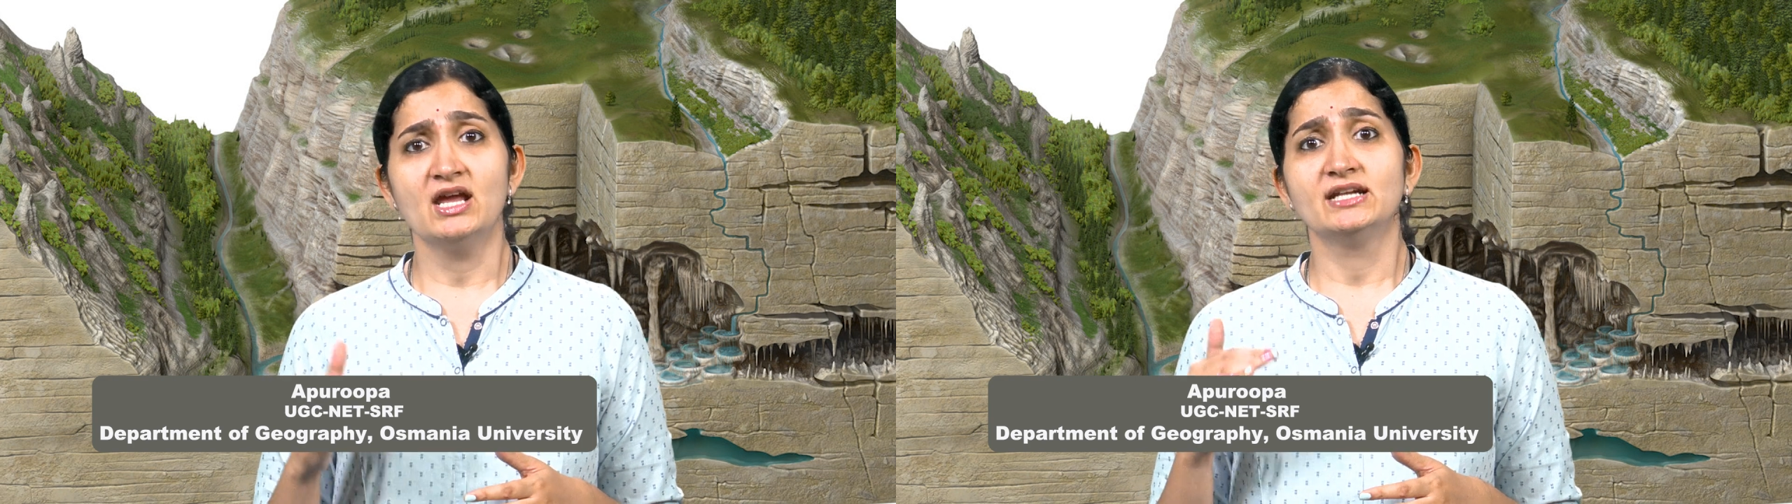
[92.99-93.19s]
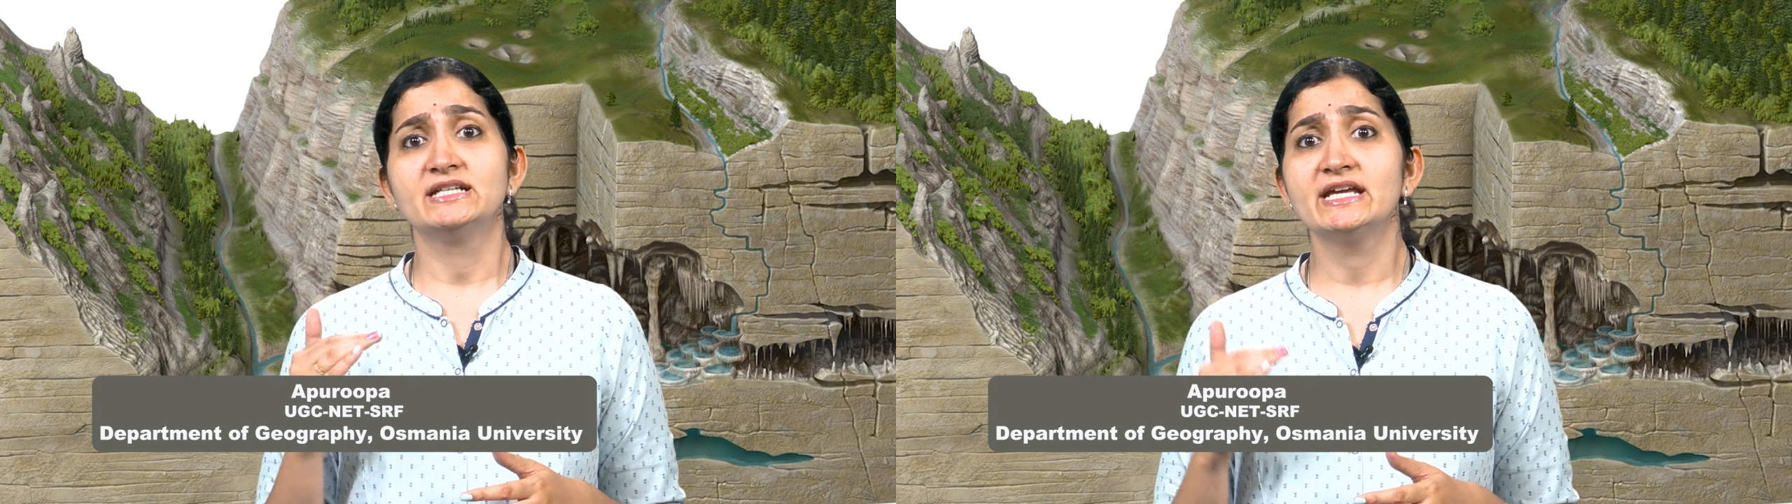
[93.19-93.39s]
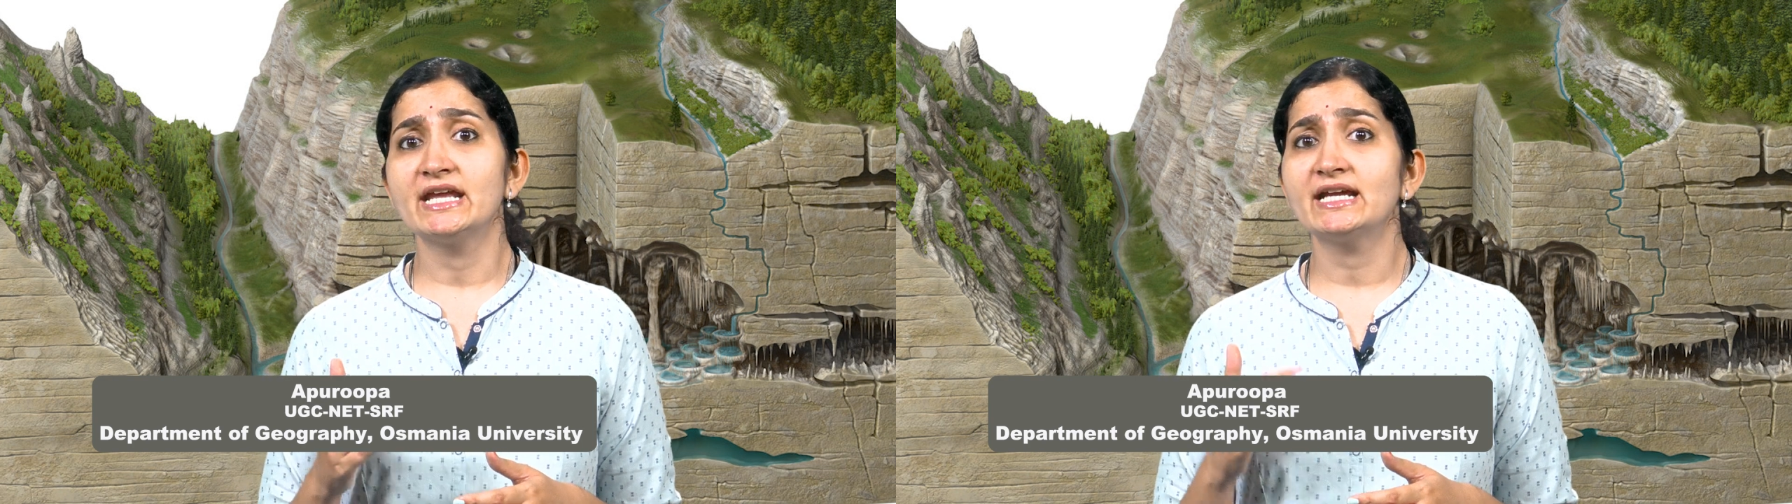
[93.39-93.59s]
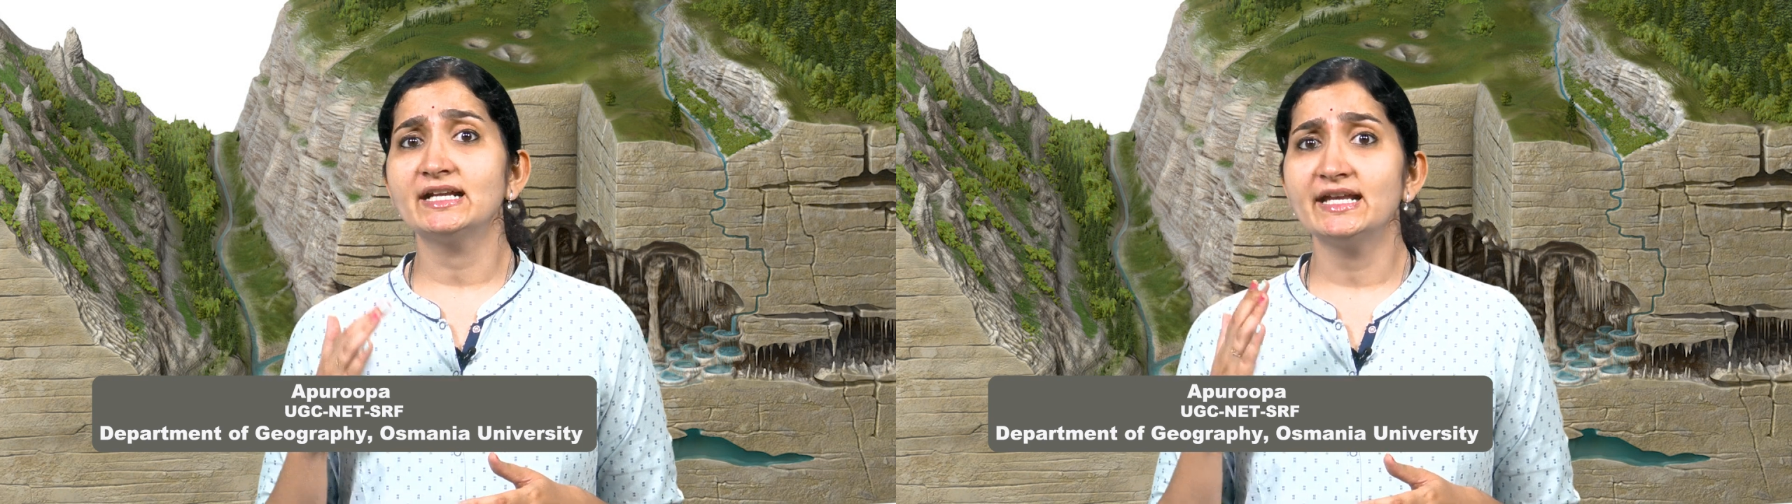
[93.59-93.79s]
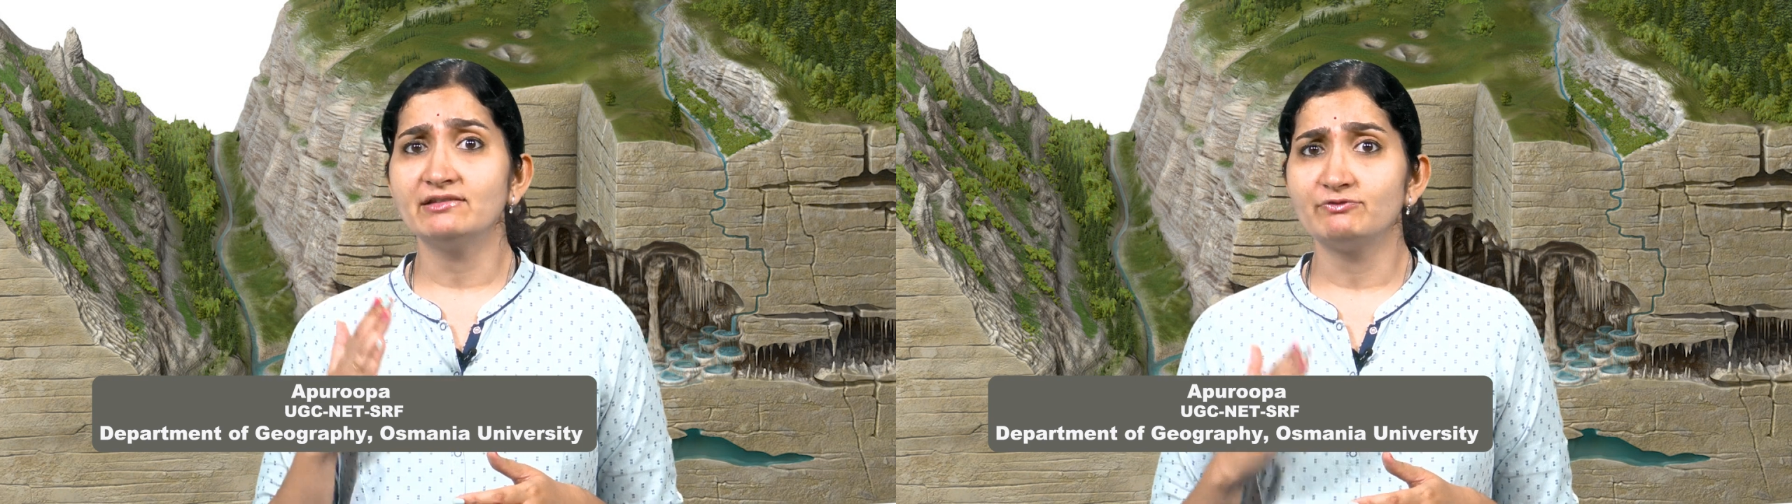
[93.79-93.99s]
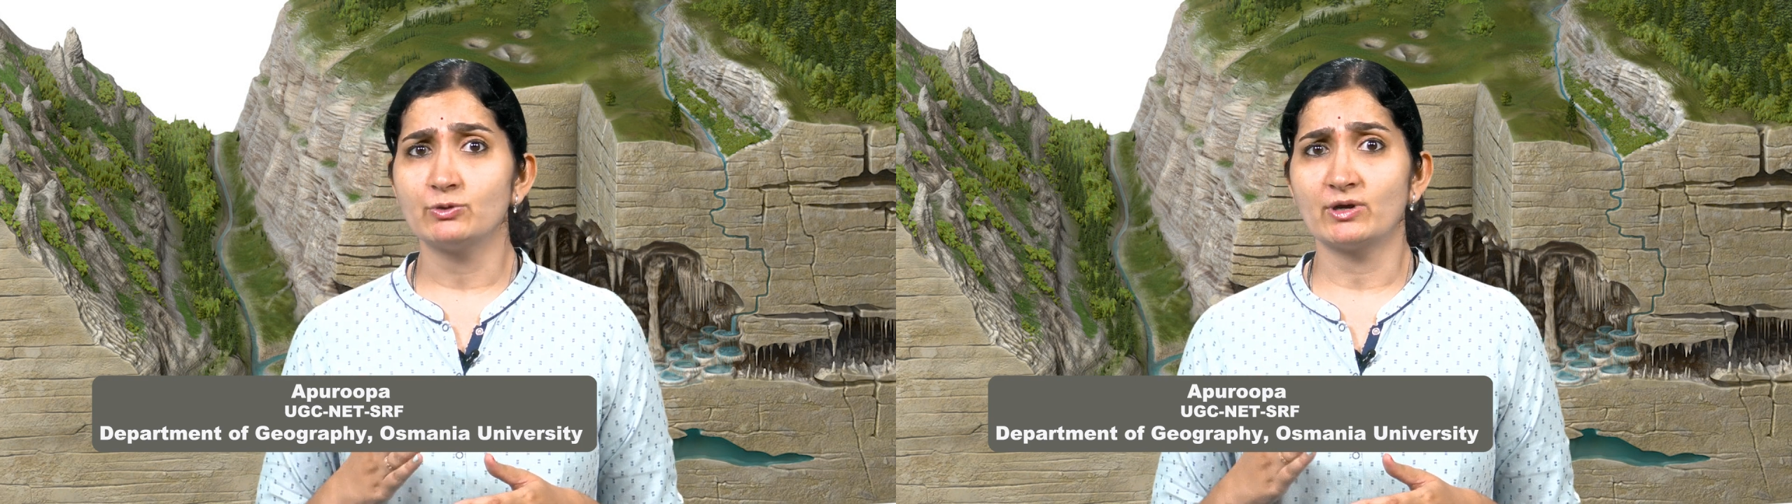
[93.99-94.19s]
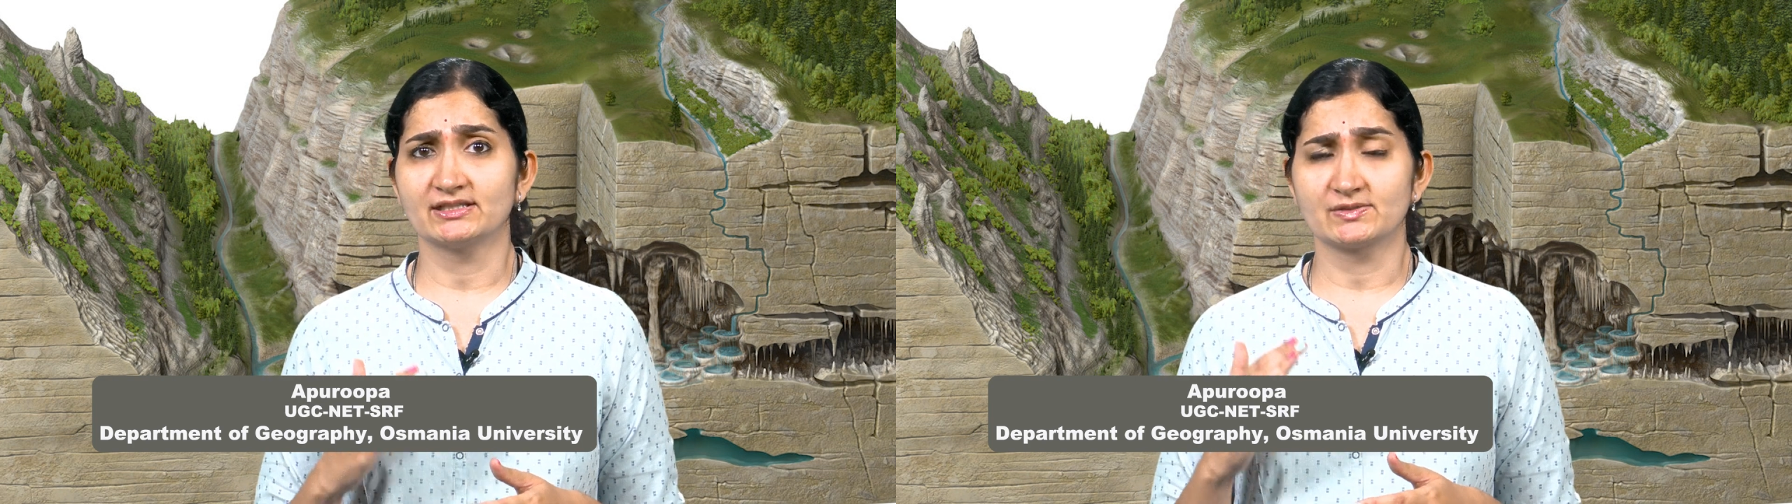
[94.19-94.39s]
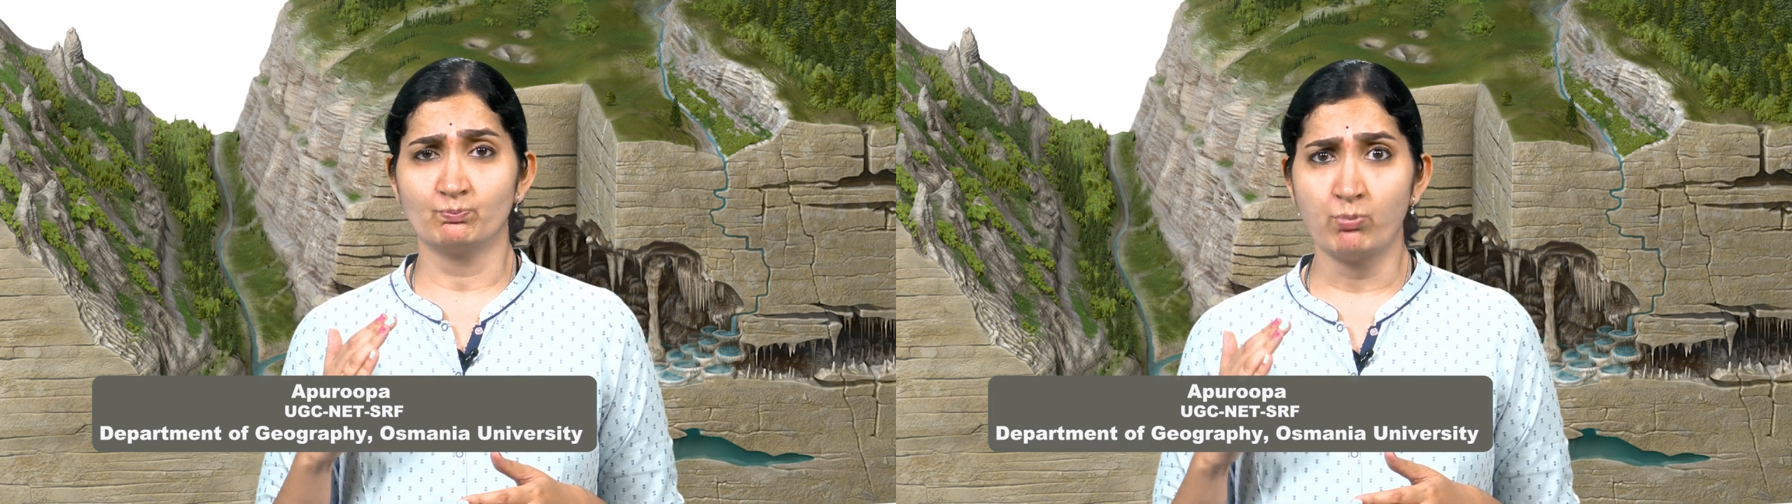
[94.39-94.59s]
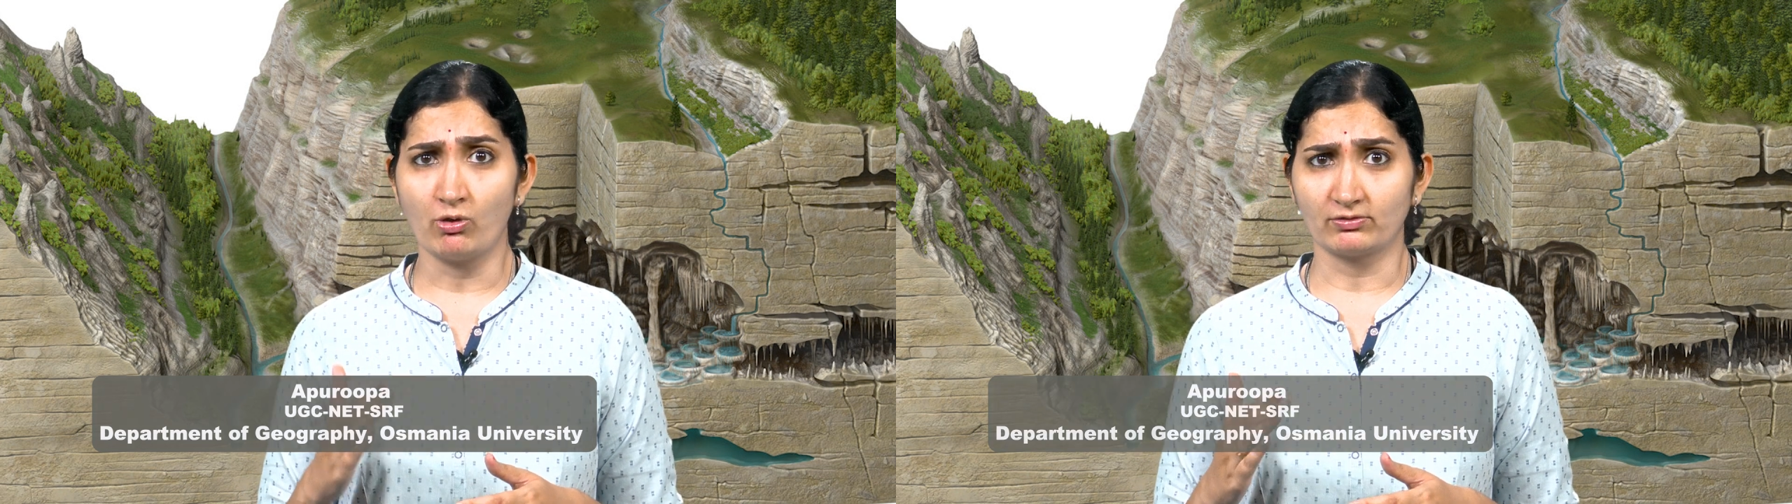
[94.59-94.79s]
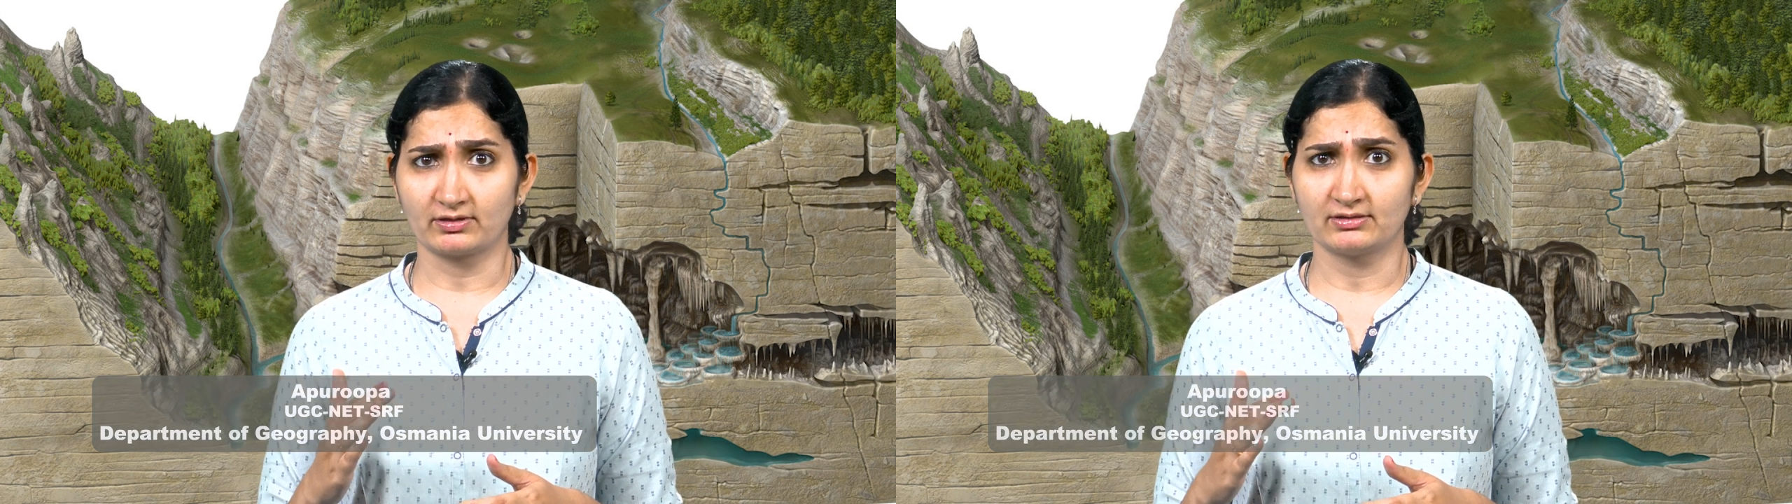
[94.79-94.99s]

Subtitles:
directly influence both